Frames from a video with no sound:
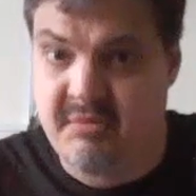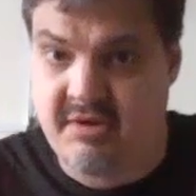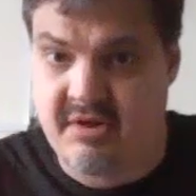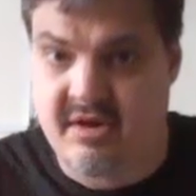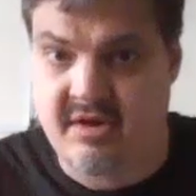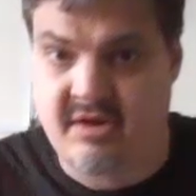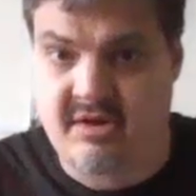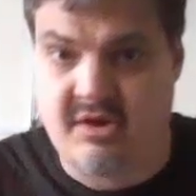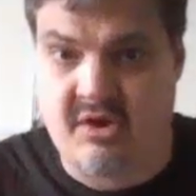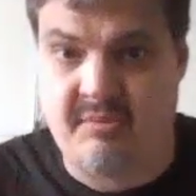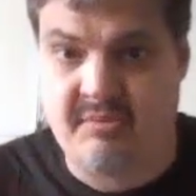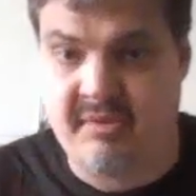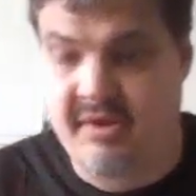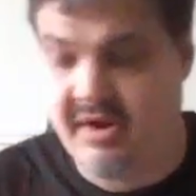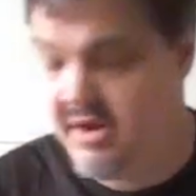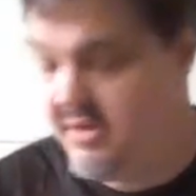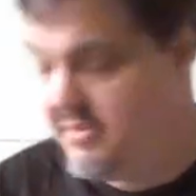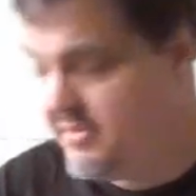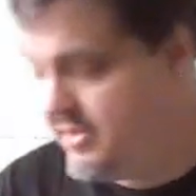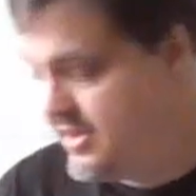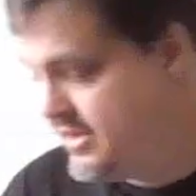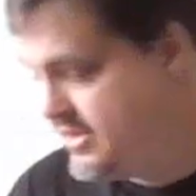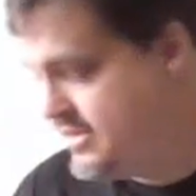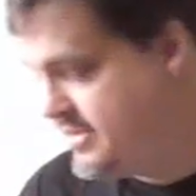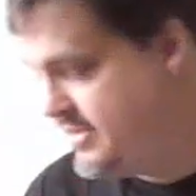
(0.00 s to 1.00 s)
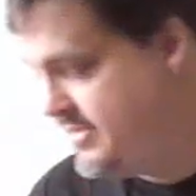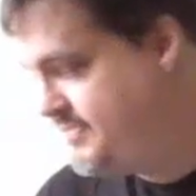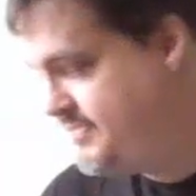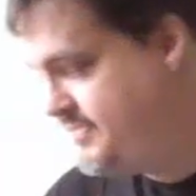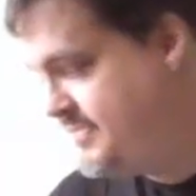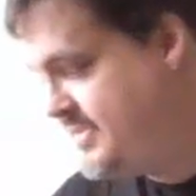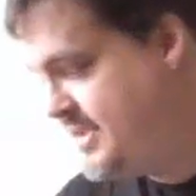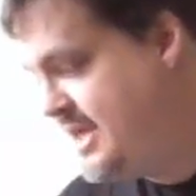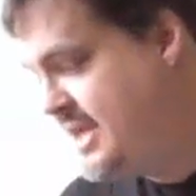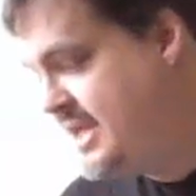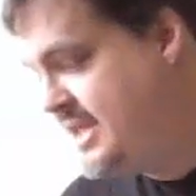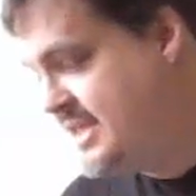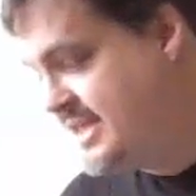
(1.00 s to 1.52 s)
can comb your hair with.
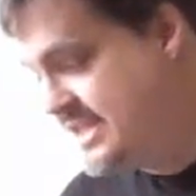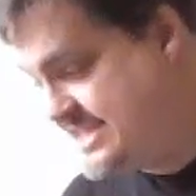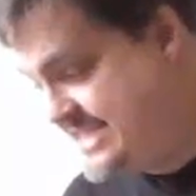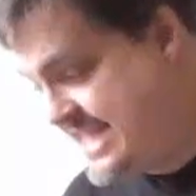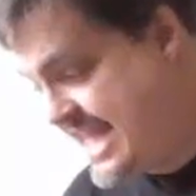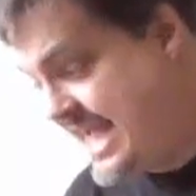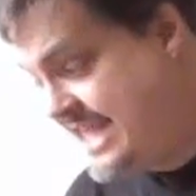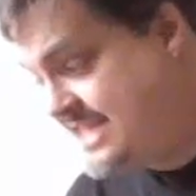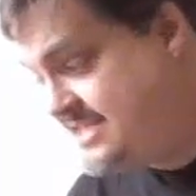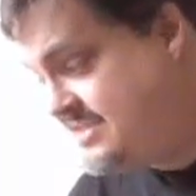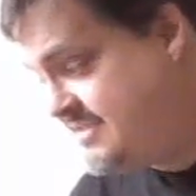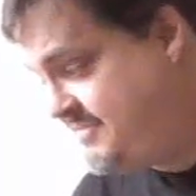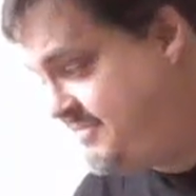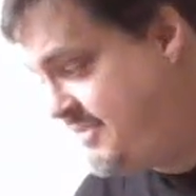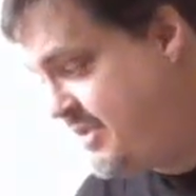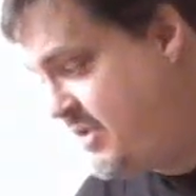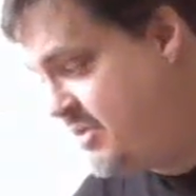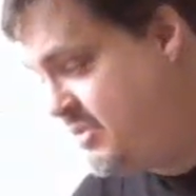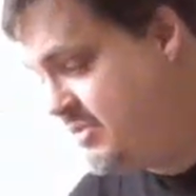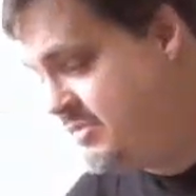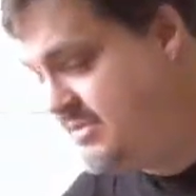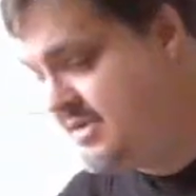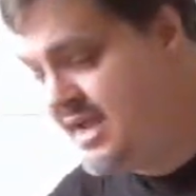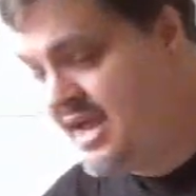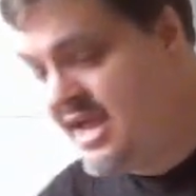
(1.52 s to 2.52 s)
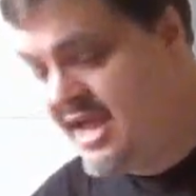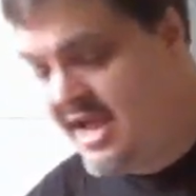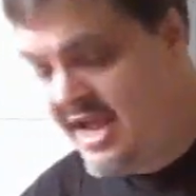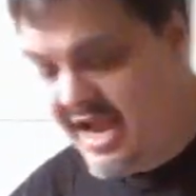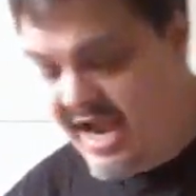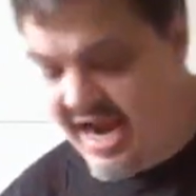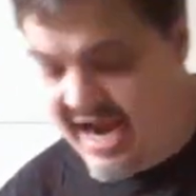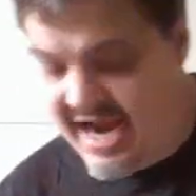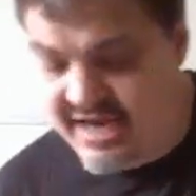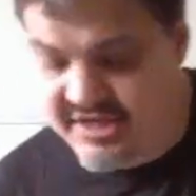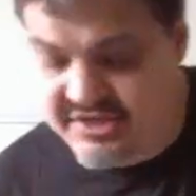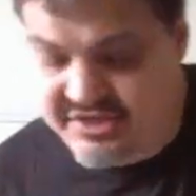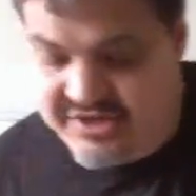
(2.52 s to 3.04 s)
The saxophone
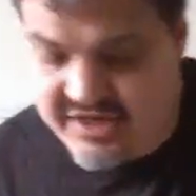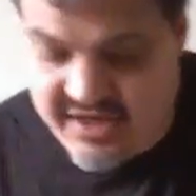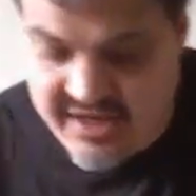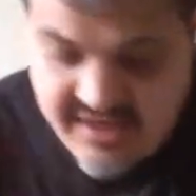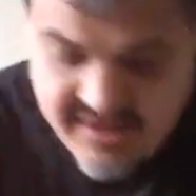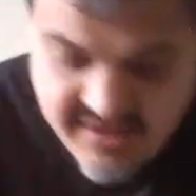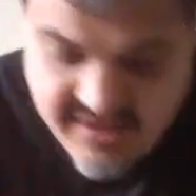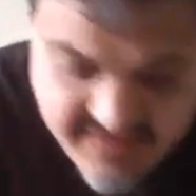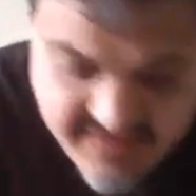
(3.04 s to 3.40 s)
actually